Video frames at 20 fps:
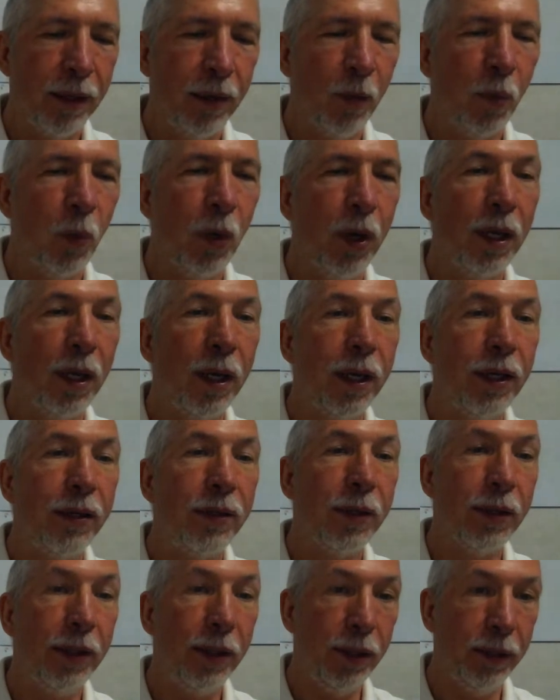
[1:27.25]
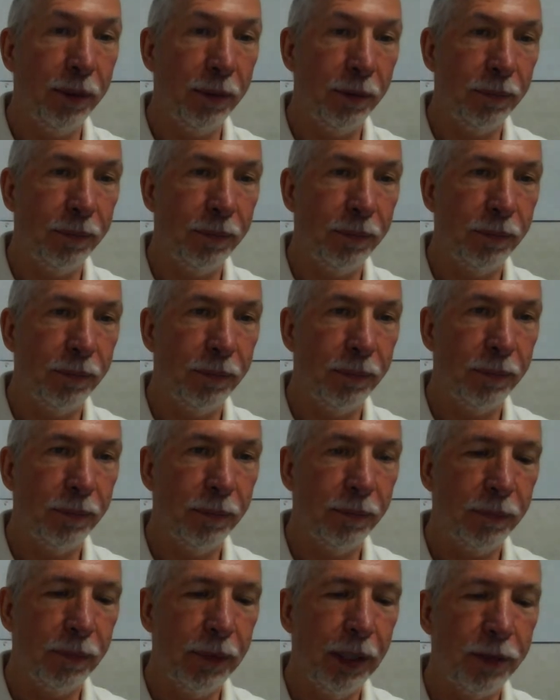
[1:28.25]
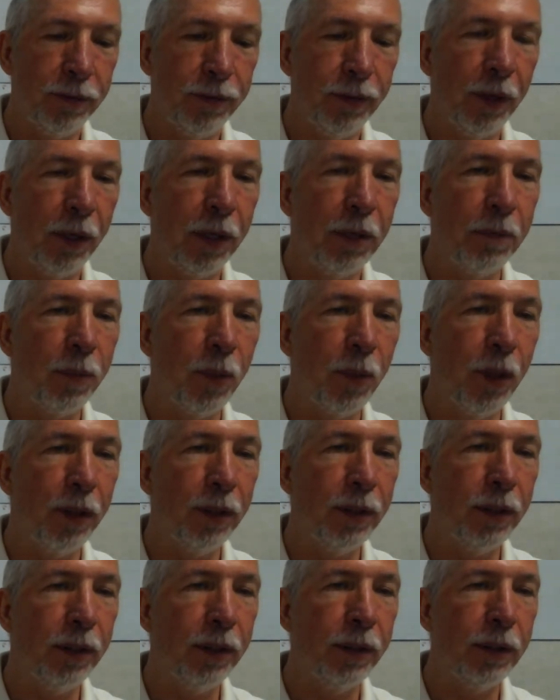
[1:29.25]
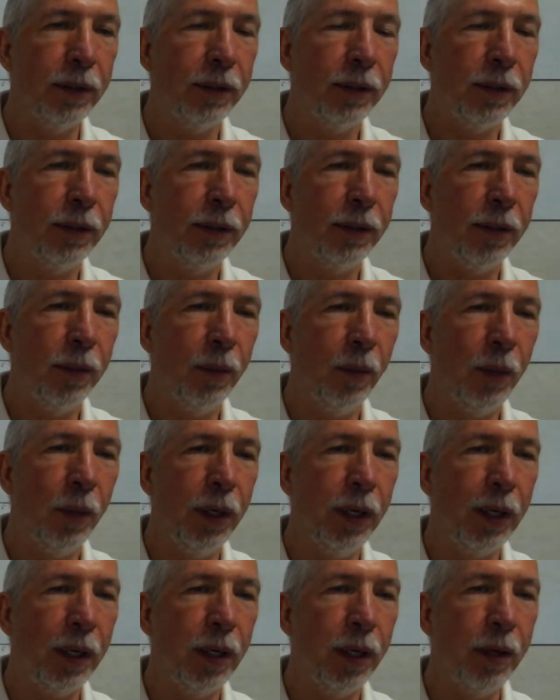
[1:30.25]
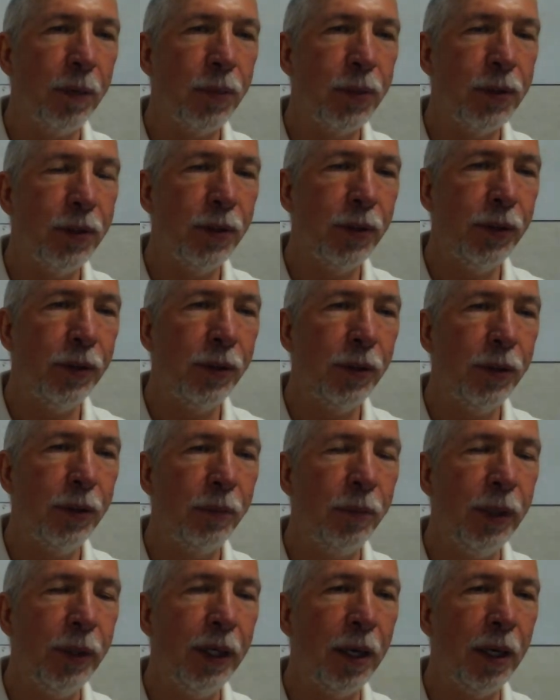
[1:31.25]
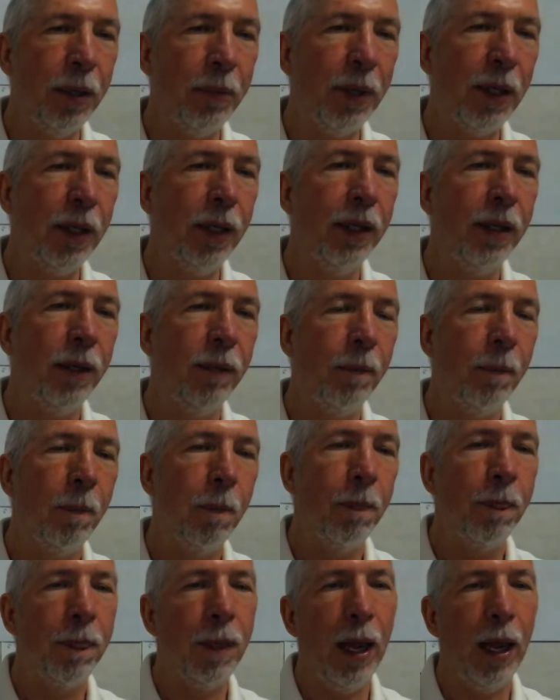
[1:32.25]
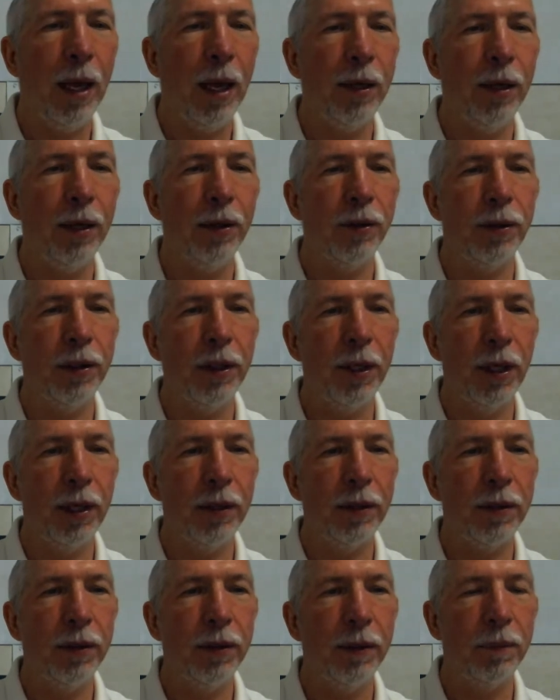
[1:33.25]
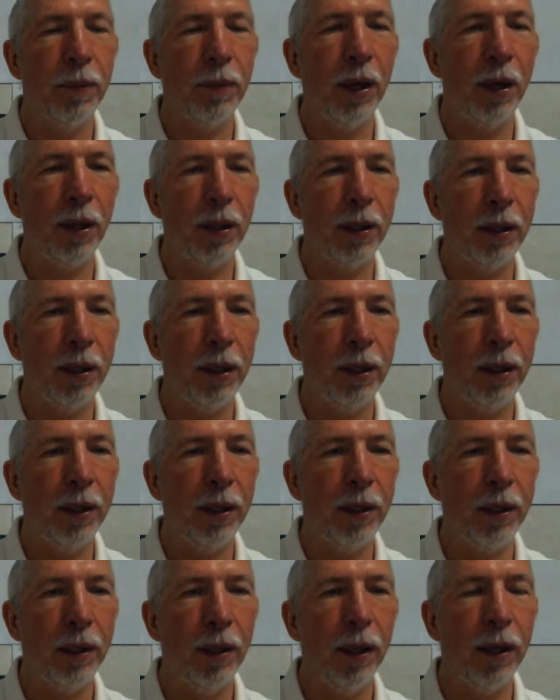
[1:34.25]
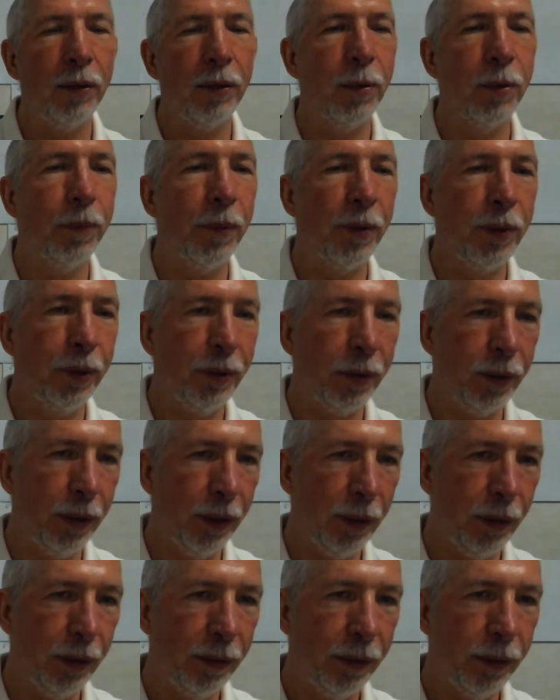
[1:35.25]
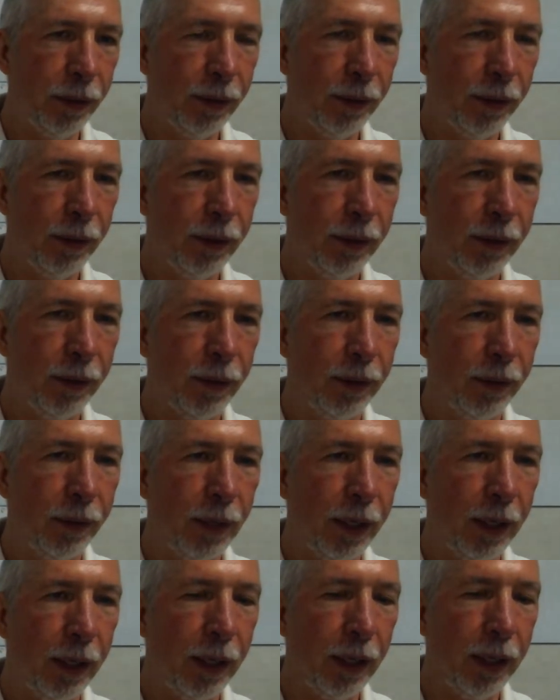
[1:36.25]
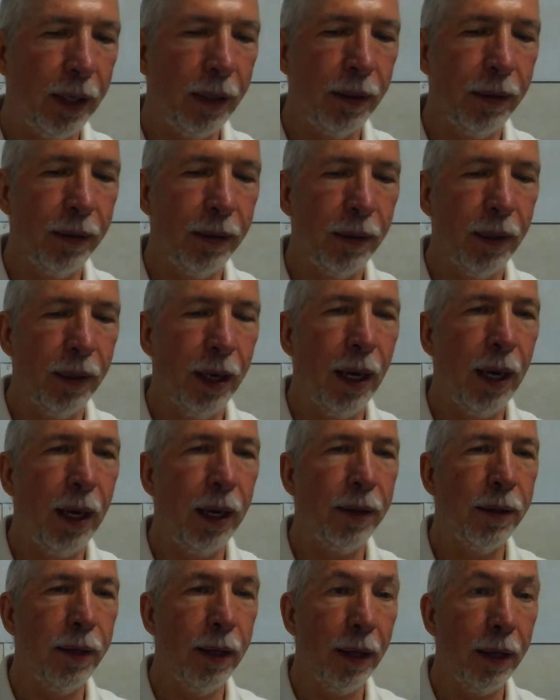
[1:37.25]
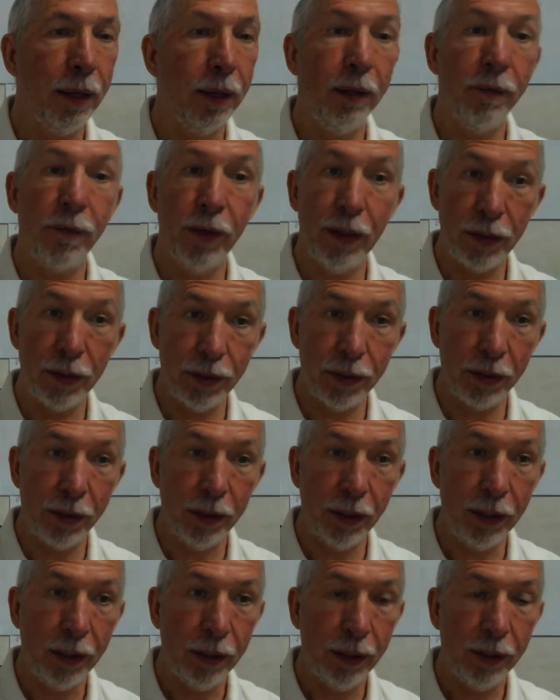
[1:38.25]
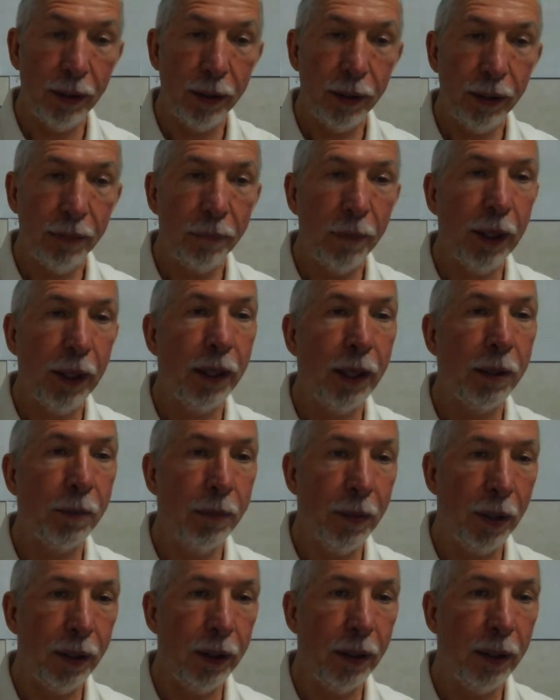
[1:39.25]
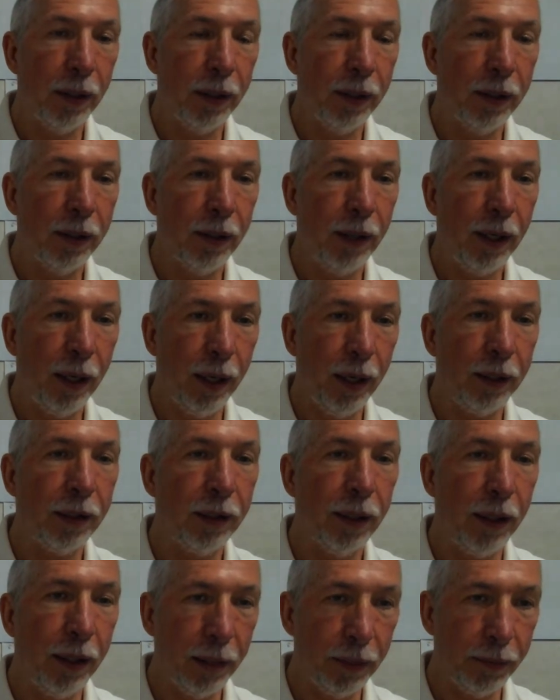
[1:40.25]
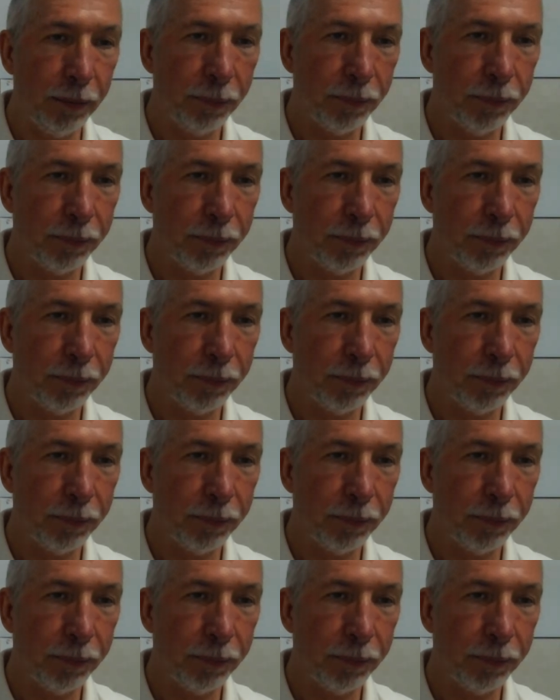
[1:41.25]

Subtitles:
willing to learn. That's very important when it comes to becoming an internet marketing entrepreneur. Okay, and then eventually making money online.